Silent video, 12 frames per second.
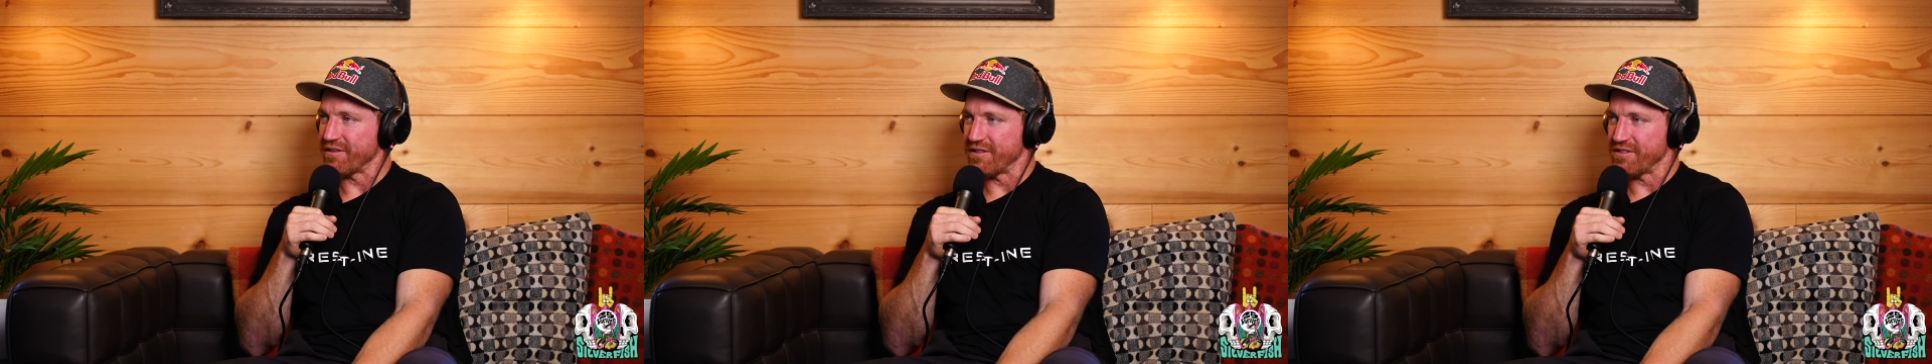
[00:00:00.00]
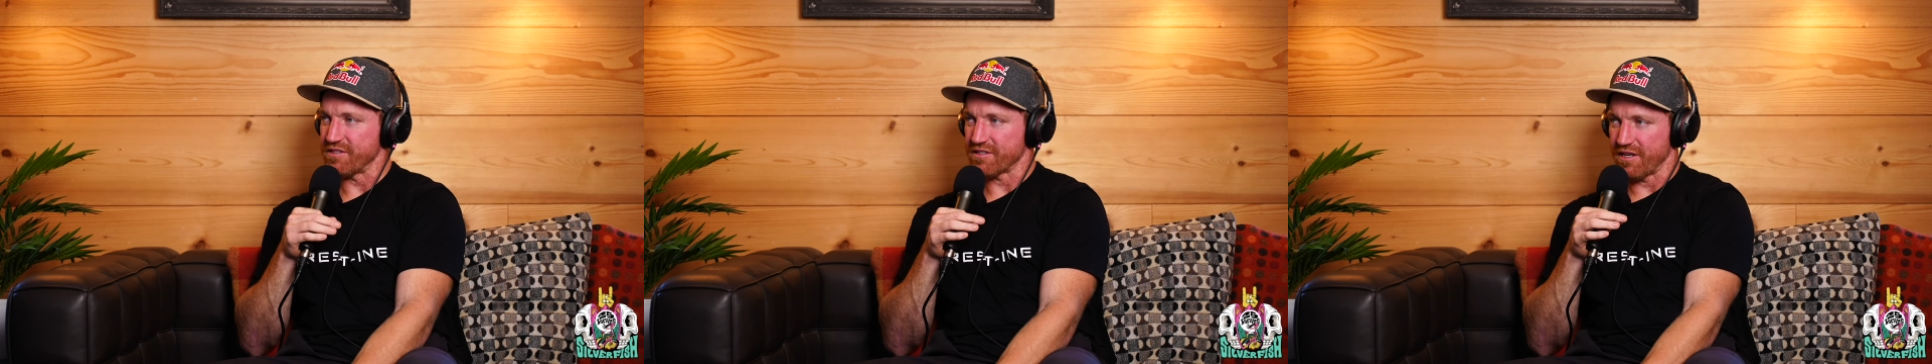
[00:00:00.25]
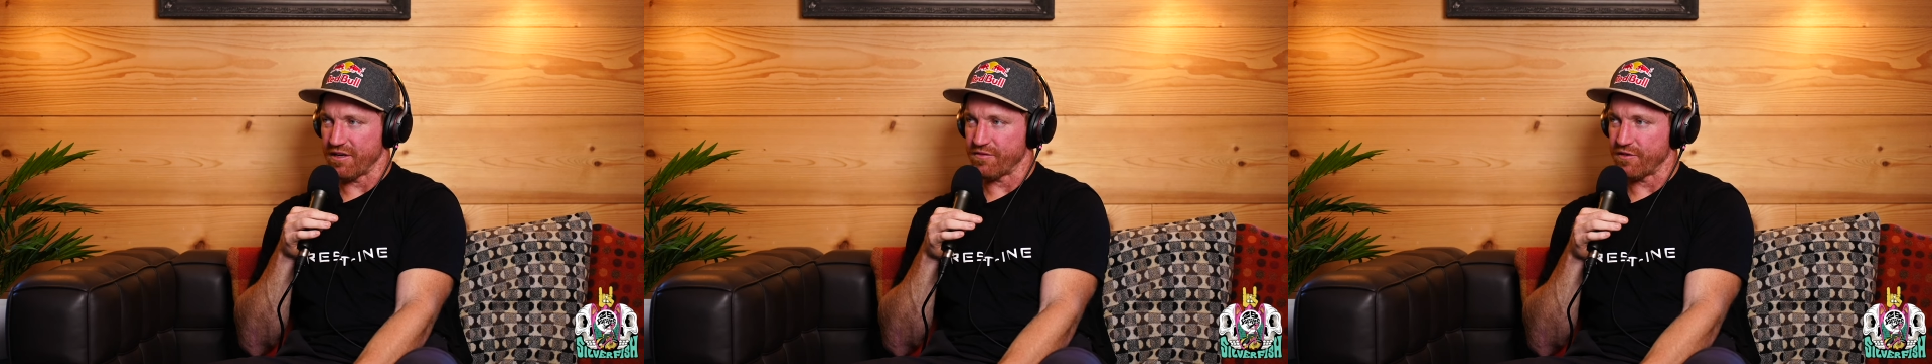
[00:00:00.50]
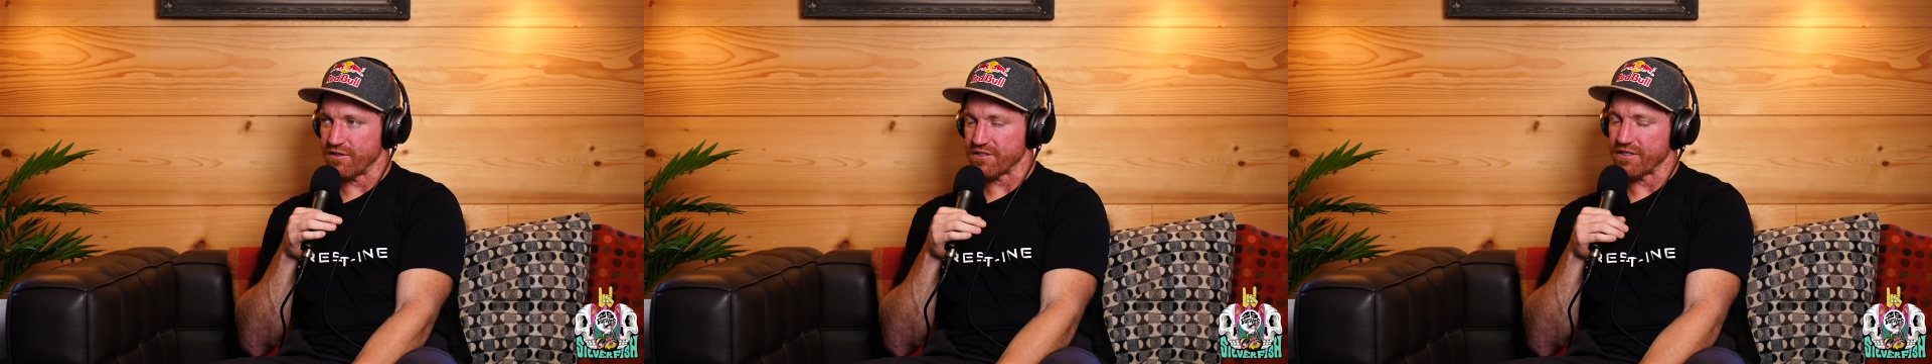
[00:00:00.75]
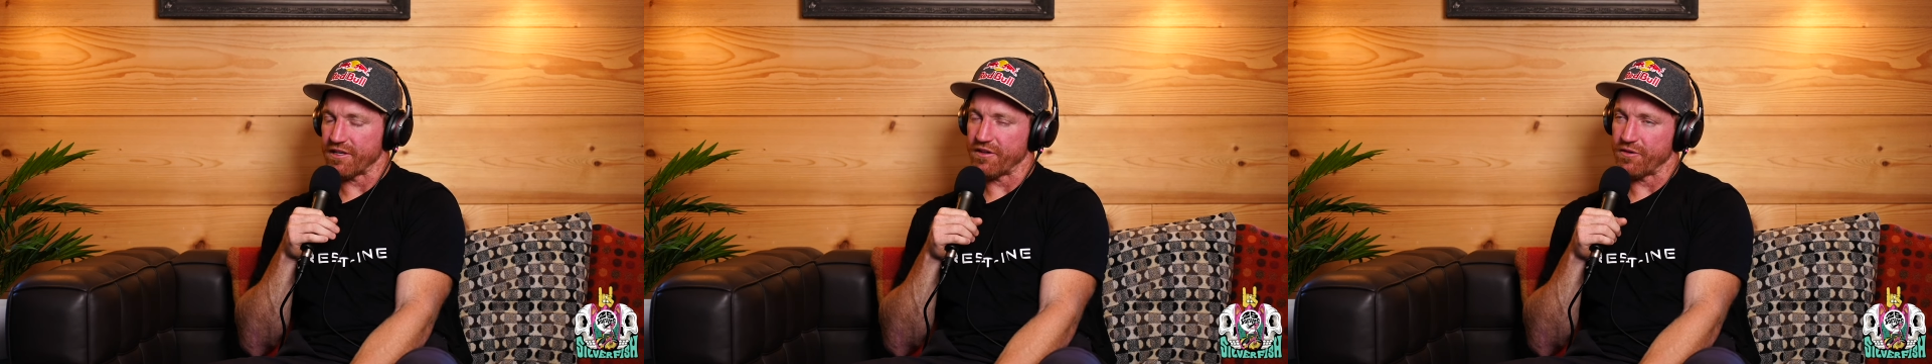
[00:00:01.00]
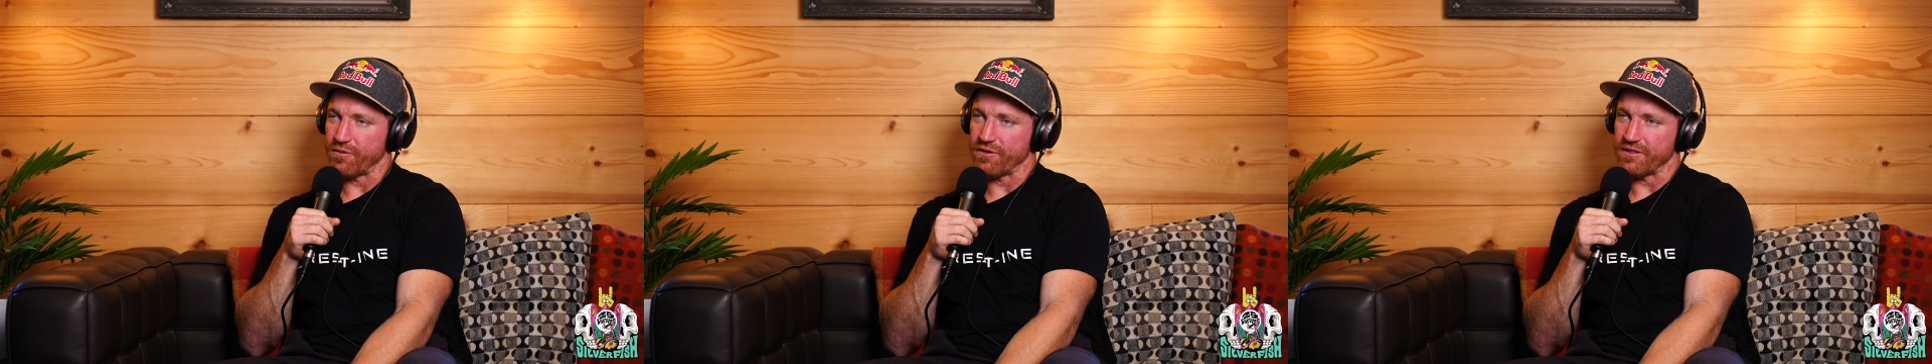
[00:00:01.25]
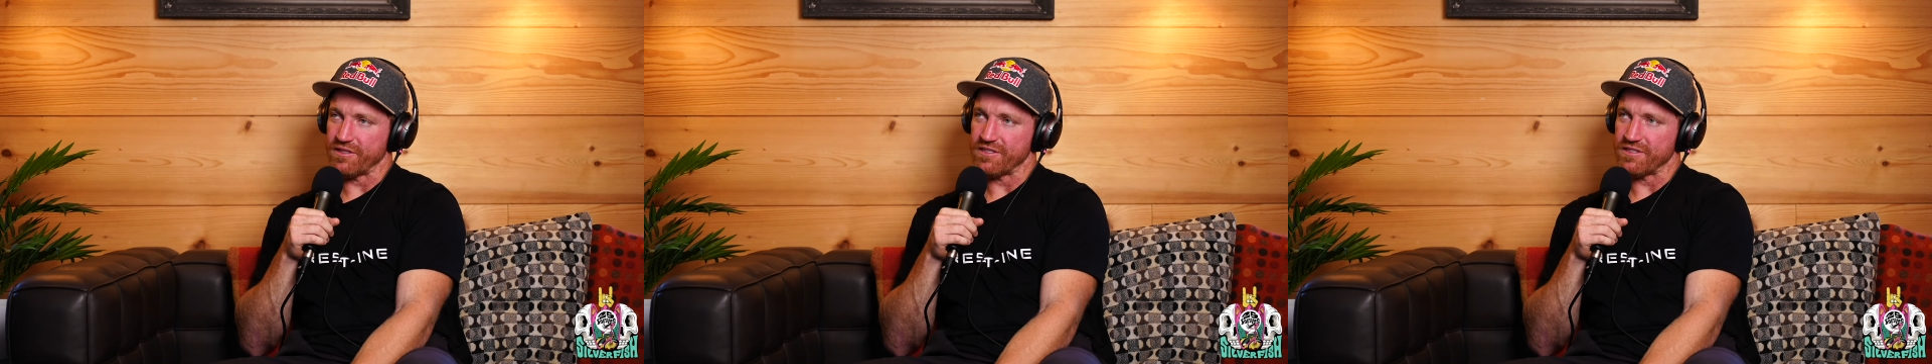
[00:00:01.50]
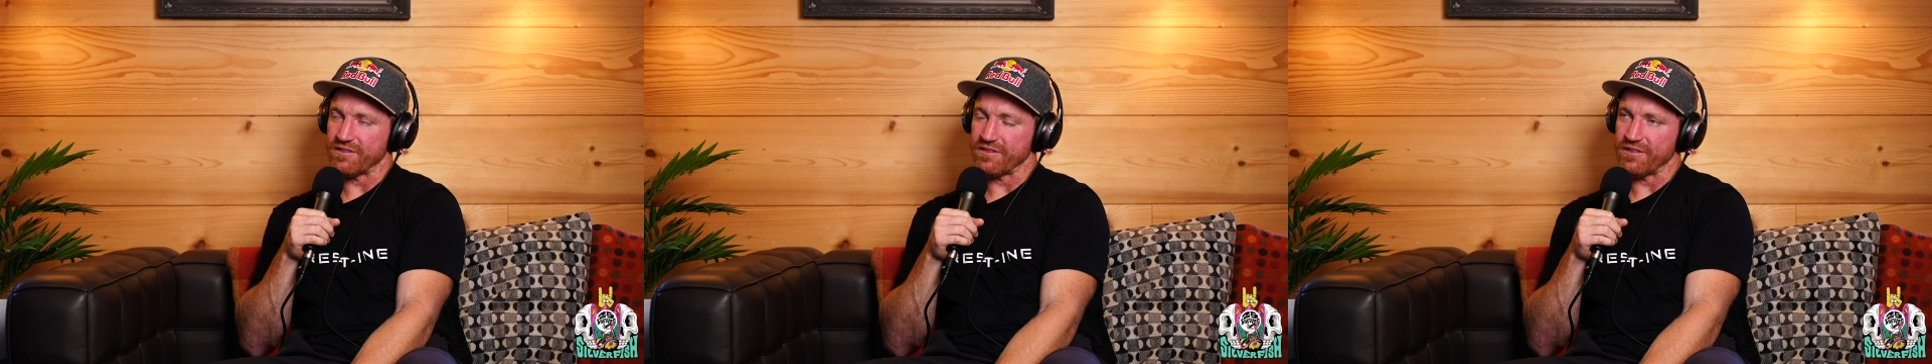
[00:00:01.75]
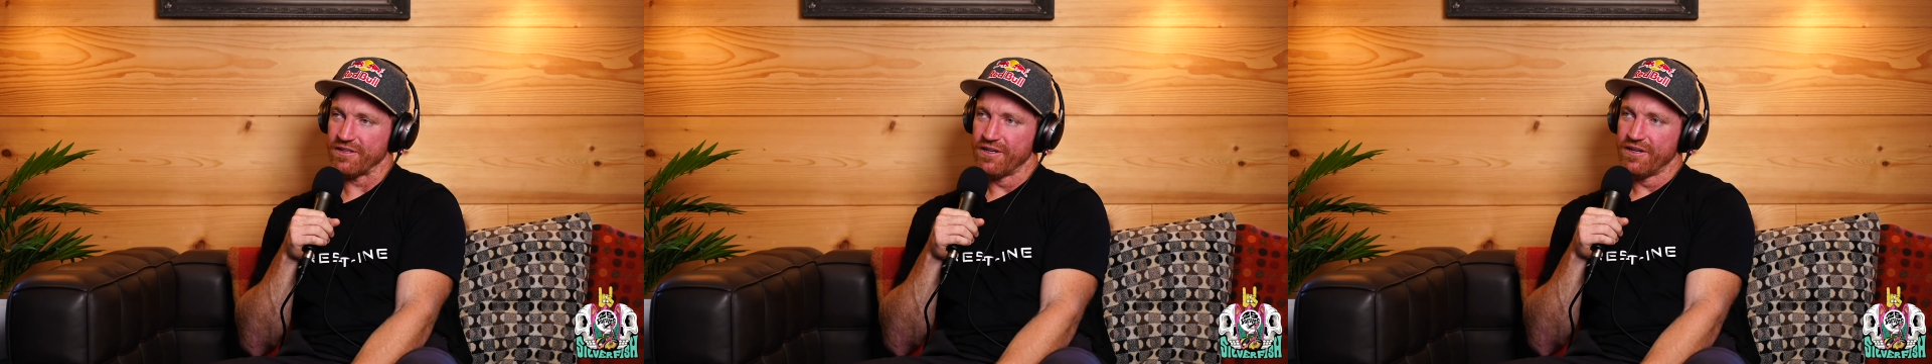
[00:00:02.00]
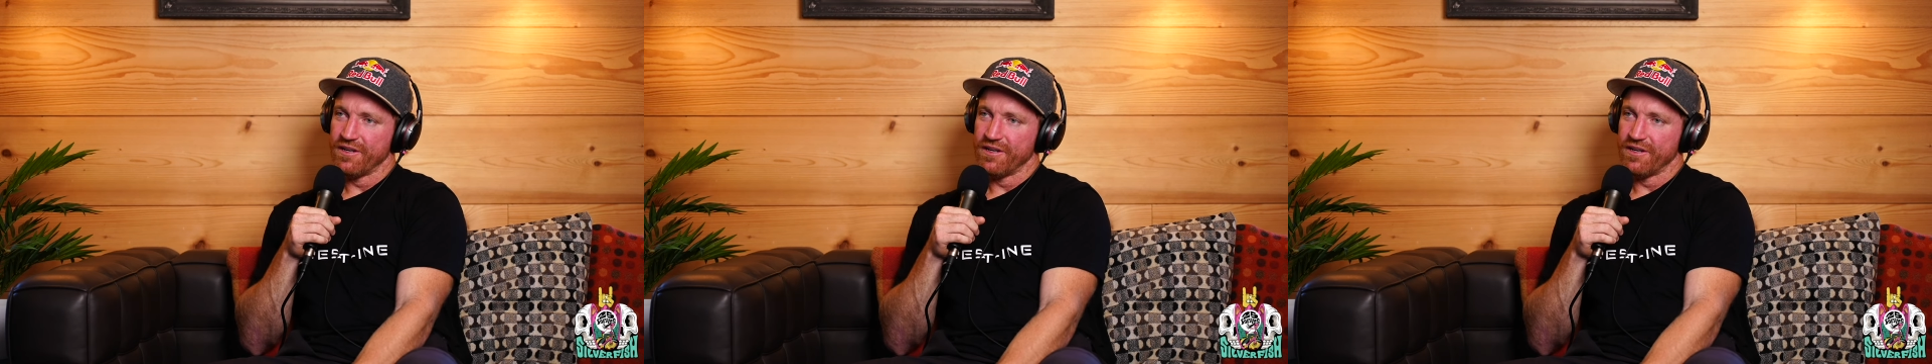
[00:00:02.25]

and it just kind of falls together really easily.